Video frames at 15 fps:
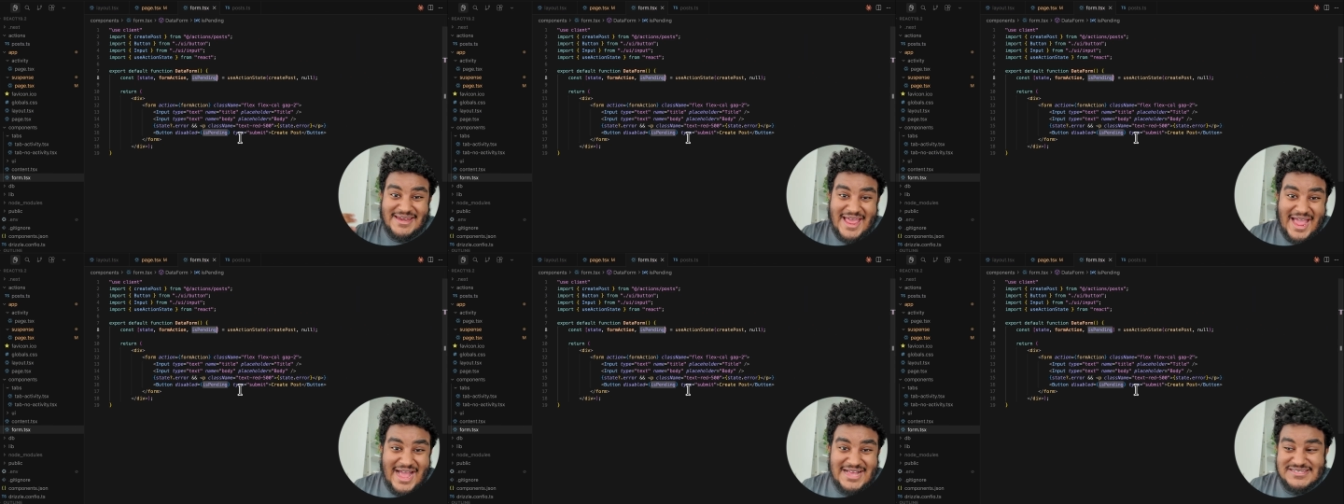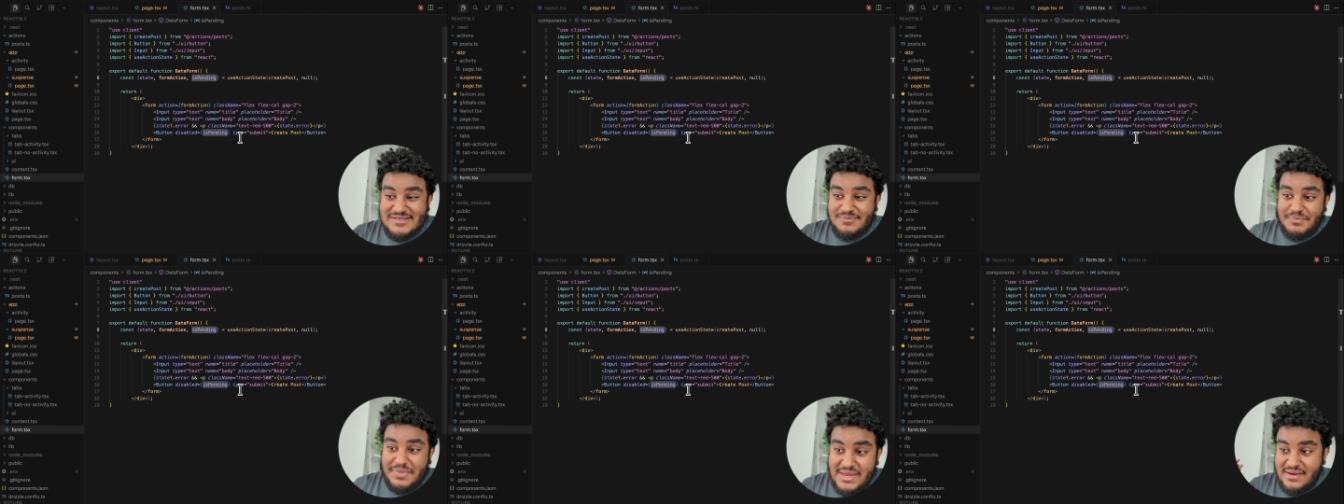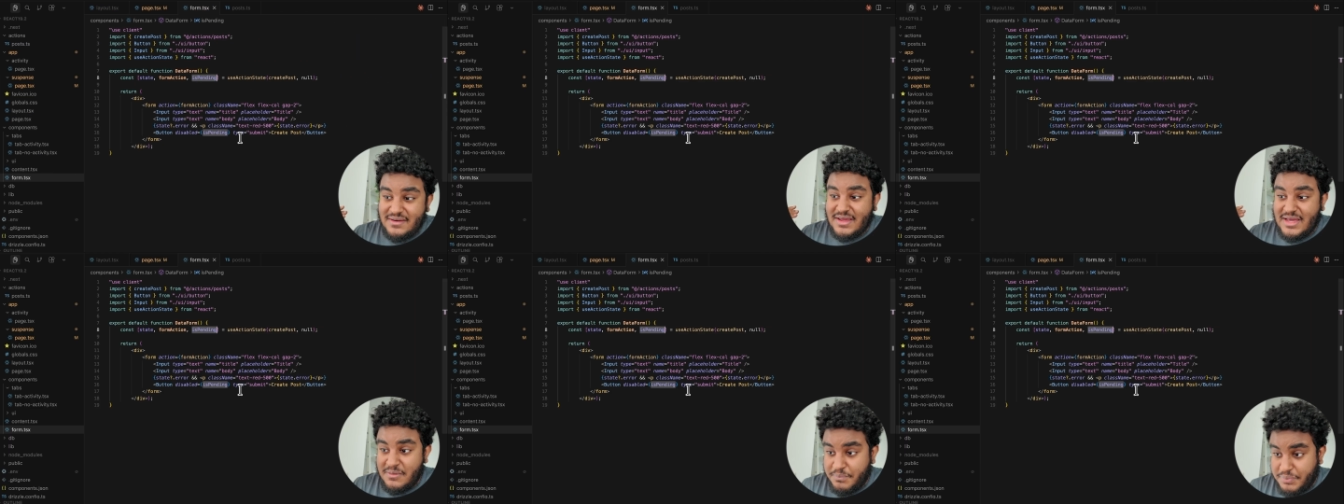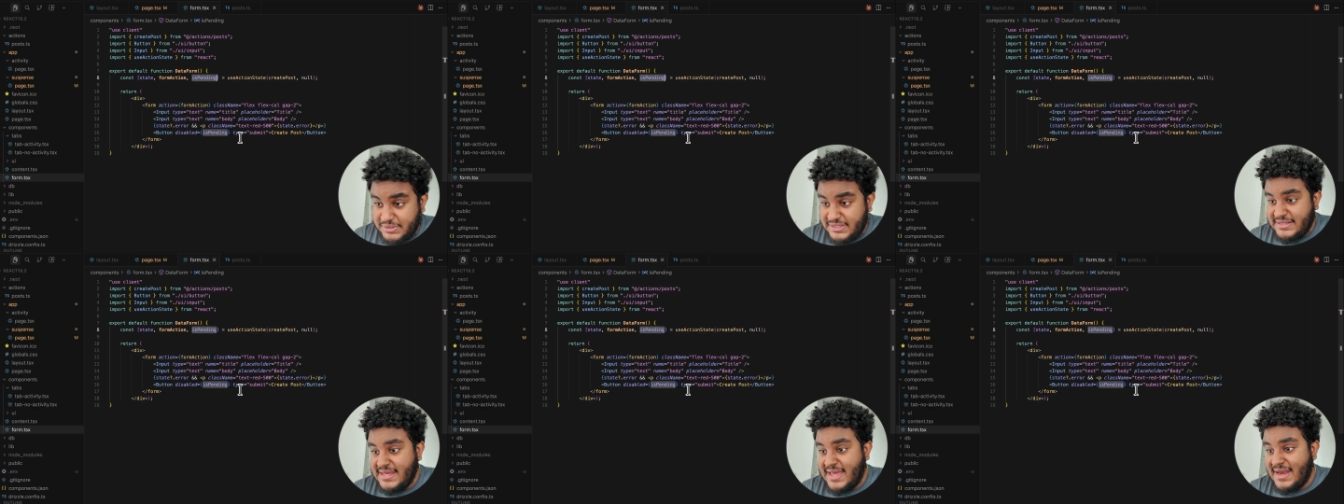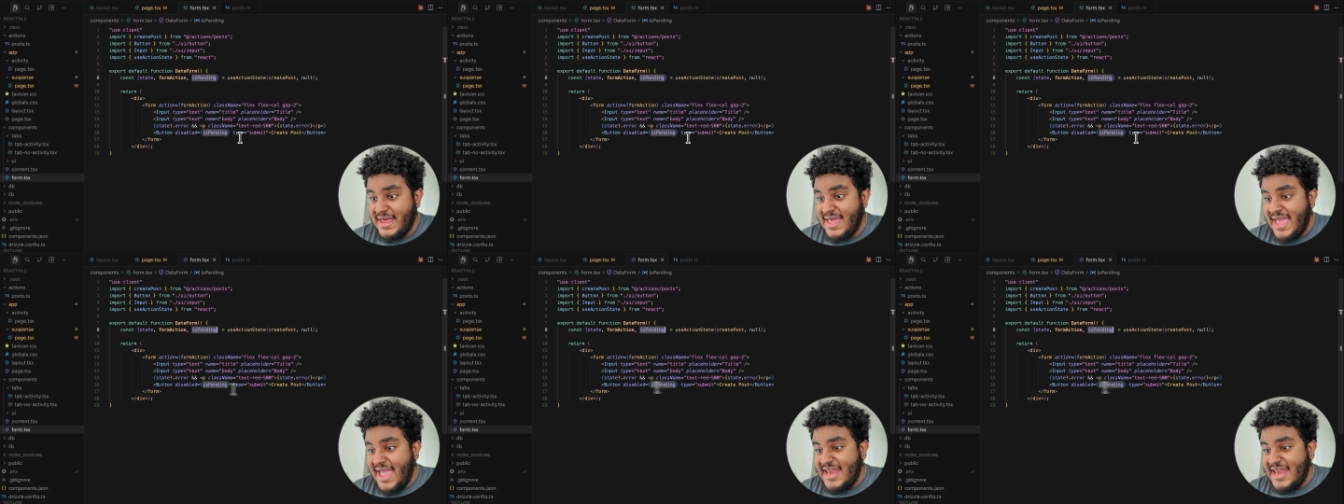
It hasn't been complete yet.